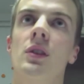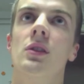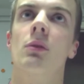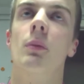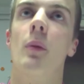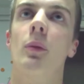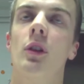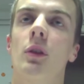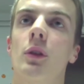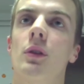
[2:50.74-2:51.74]
to remember
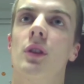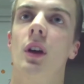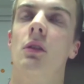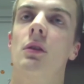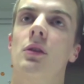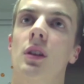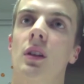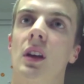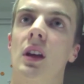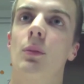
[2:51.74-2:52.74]
your roots, though, to
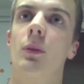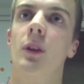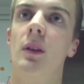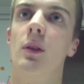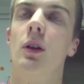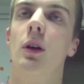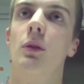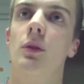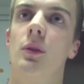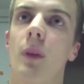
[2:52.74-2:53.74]
keep your
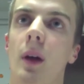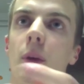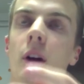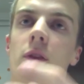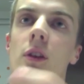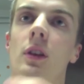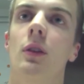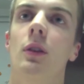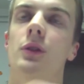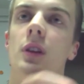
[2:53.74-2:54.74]
that part of your culture?